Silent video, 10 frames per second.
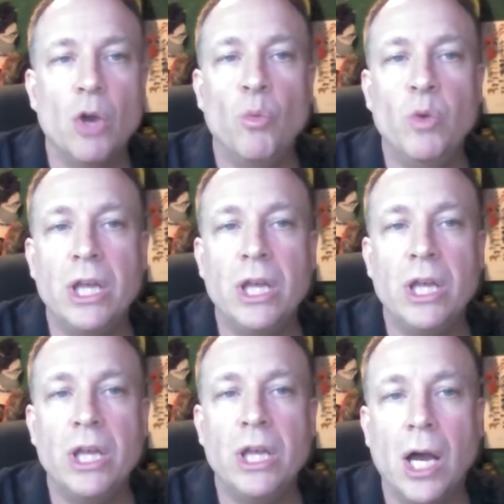We
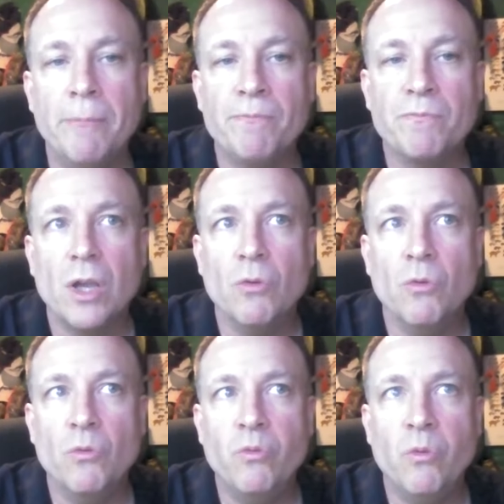um,
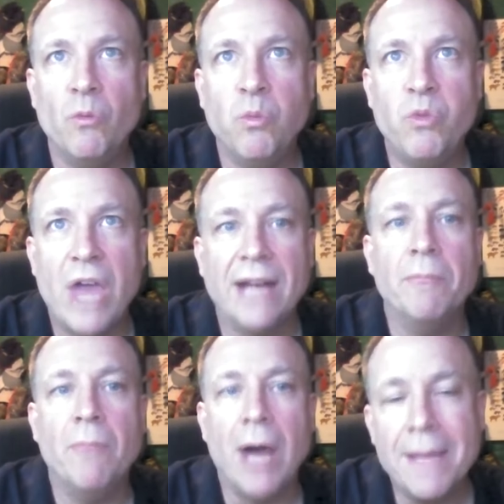that
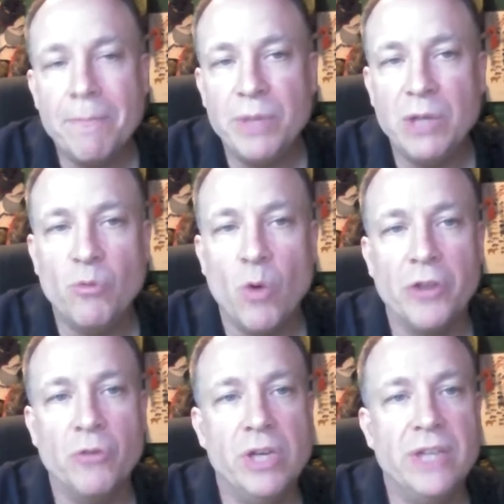might be one of
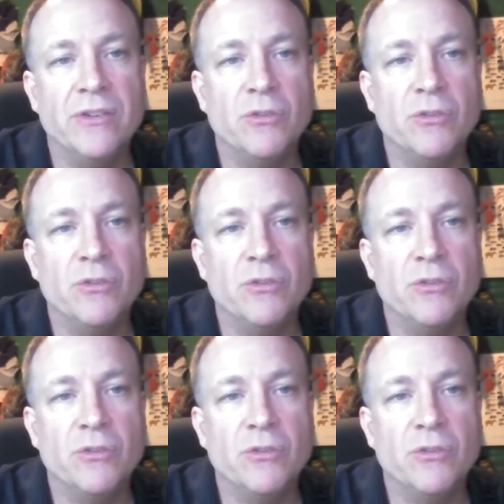the reasons